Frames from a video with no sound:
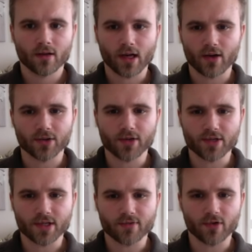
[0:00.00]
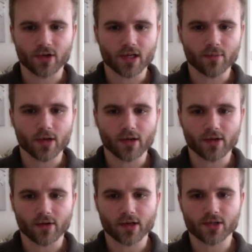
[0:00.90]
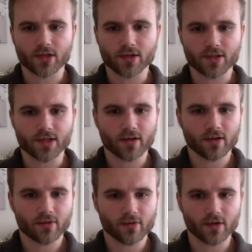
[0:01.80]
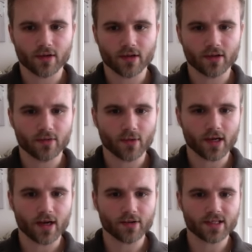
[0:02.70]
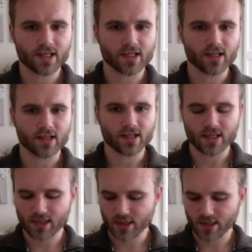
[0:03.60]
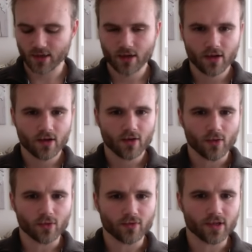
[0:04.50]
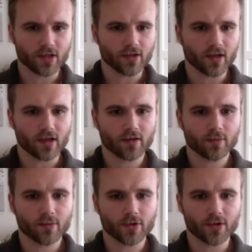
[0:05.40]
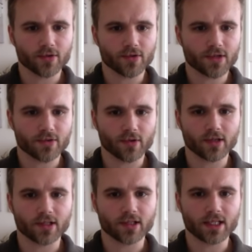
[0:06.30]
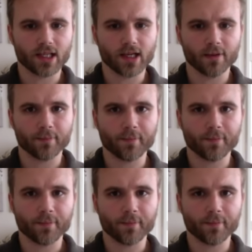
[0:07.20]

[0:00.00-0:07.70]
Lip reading: I only use this for email. I don't actually use it for anything. Right now it's set to this. This is an old video that I produced, so we'll go ahead and delete that.